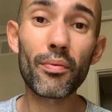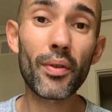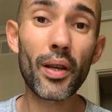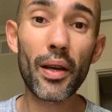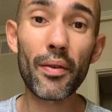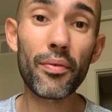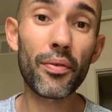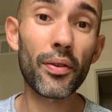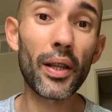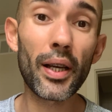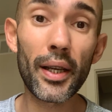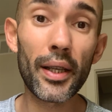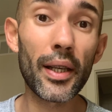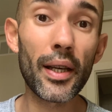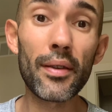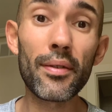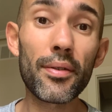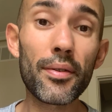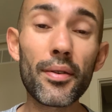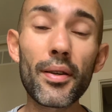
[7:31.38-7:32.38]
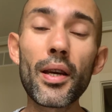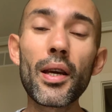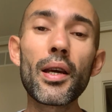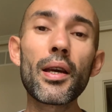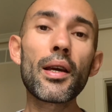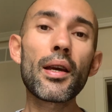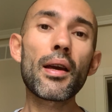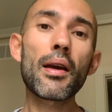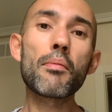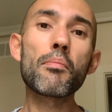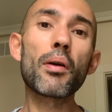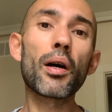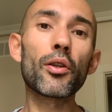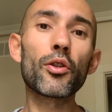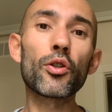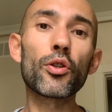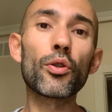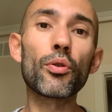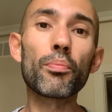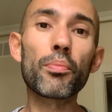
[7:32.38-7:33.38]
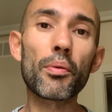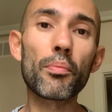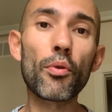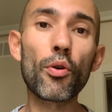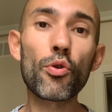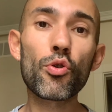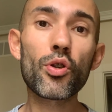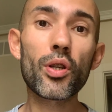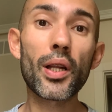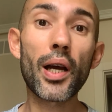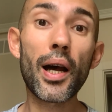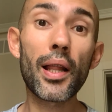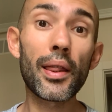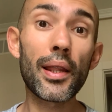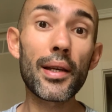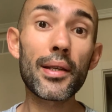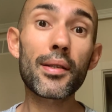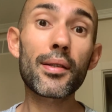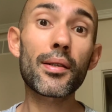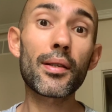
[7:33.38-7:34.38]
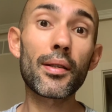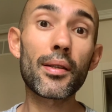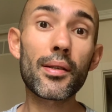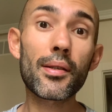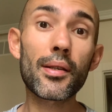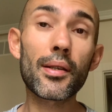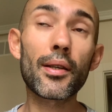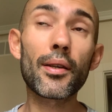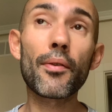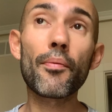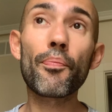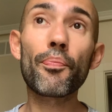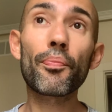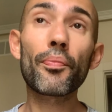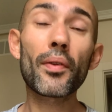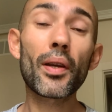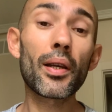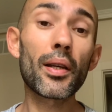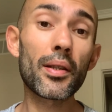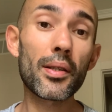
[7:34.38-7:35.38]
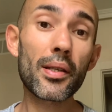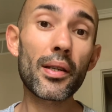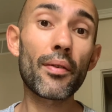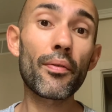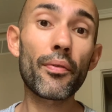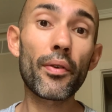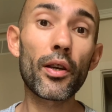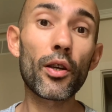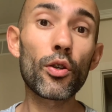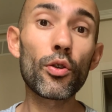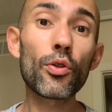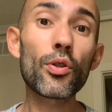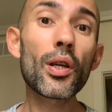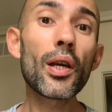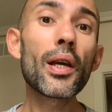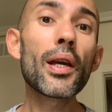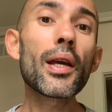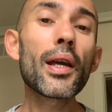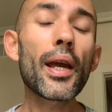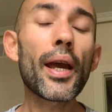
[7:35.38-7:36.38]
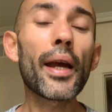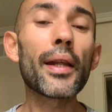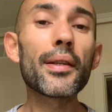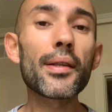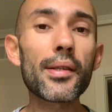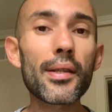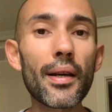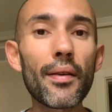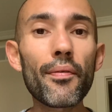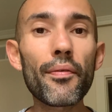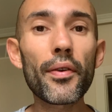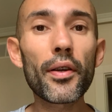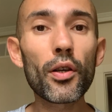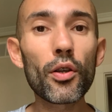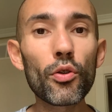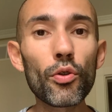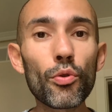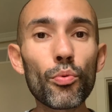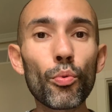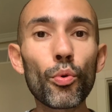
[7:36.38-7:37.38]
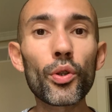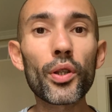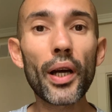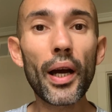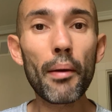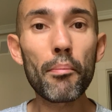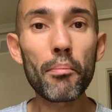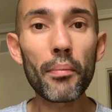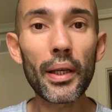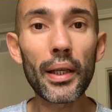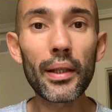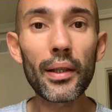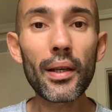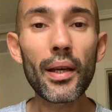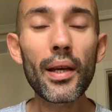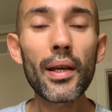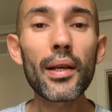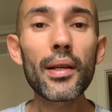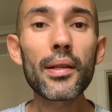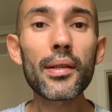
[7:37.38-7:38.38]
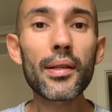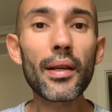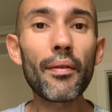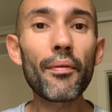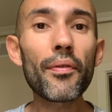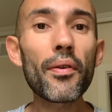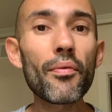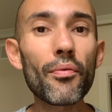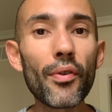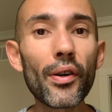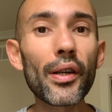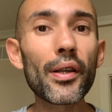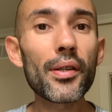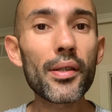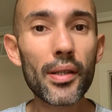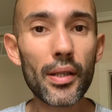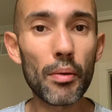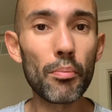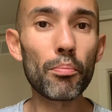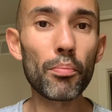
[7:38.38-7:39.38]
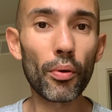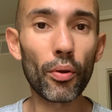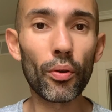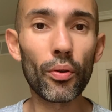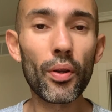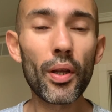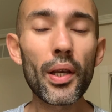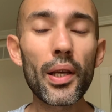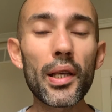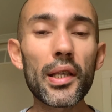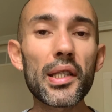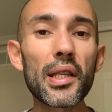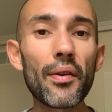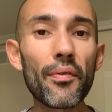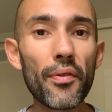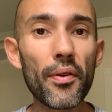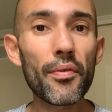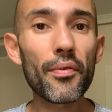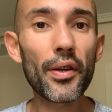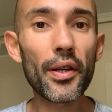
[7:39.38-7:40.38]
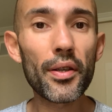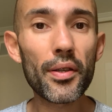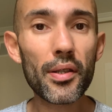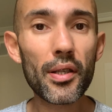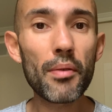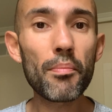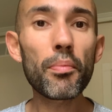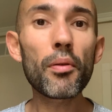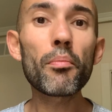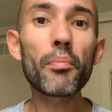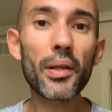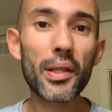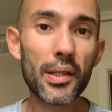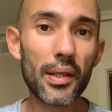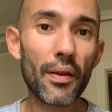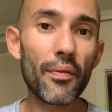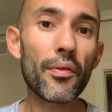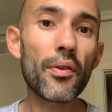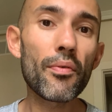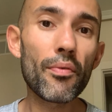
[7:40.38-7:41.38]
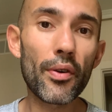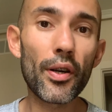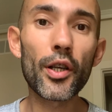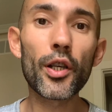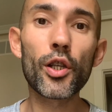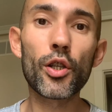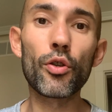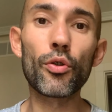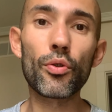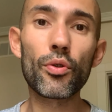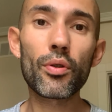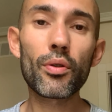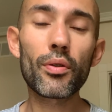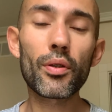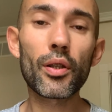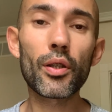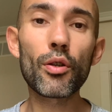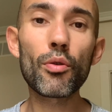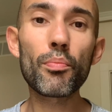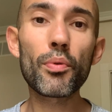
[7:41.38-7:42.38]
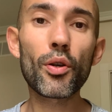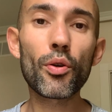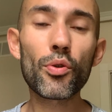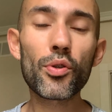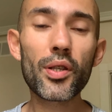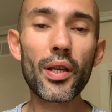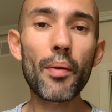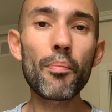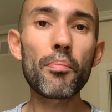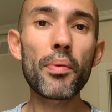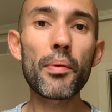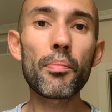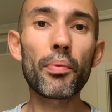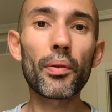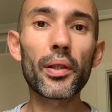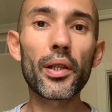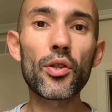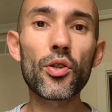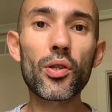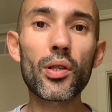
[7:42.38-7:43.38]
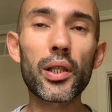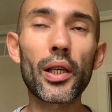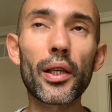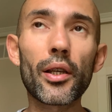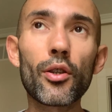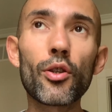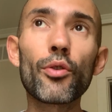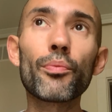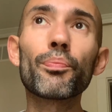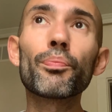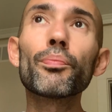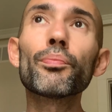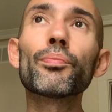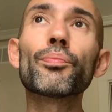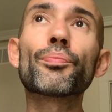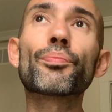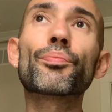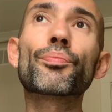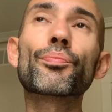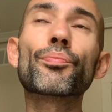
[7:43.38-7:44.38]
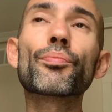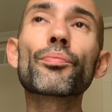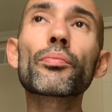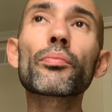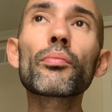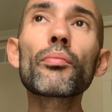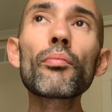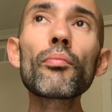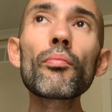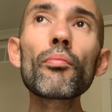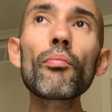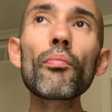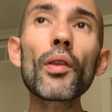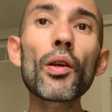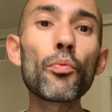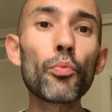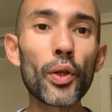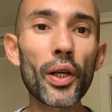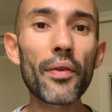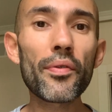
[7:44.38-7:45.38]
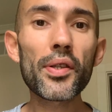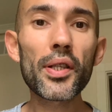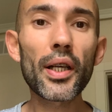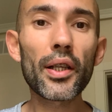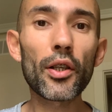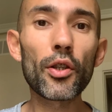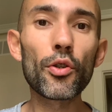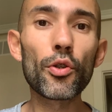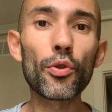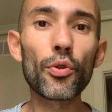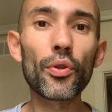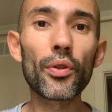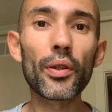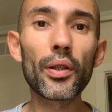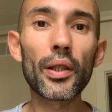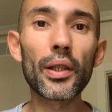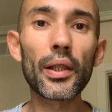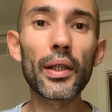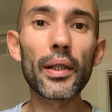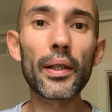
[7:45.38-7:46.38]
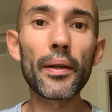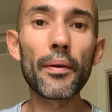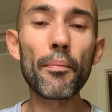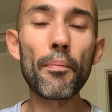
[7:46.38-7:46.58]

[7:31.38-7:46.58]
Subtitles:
a flying F about your promotion unless it's something good. And something good, what I mean, something very simple, but something very good, because some people, they just like, when I've started doing the